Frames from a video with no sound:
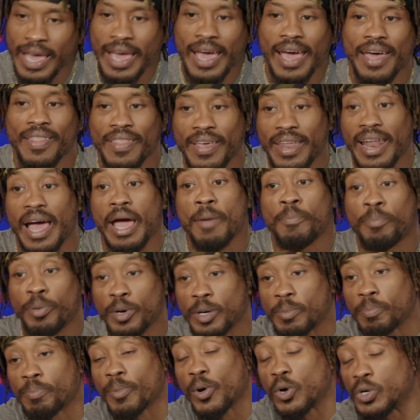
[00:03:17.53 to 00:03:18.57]
and then I
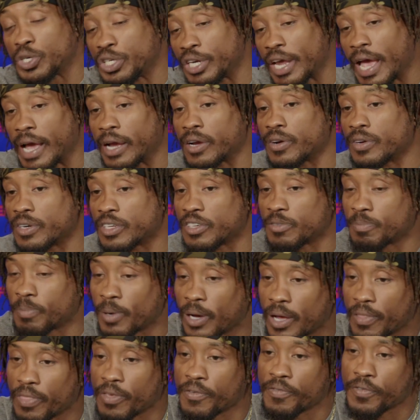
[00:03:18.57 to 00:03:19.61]
put Boshiak on his
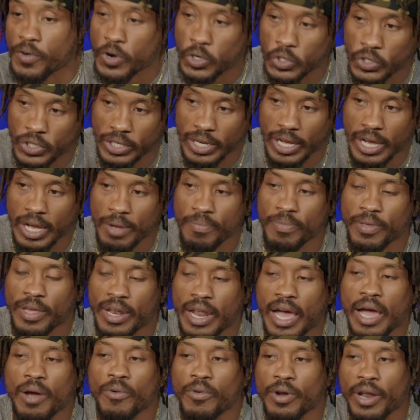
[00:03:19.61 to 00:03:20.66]
butt the first time, then
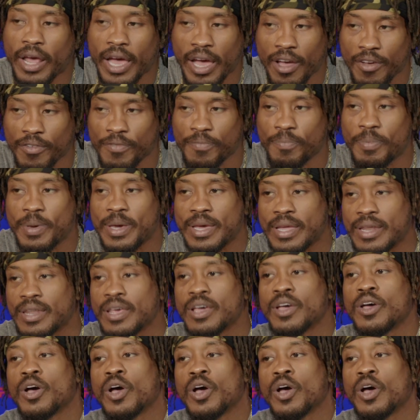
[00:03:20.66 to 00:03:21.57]
I would have been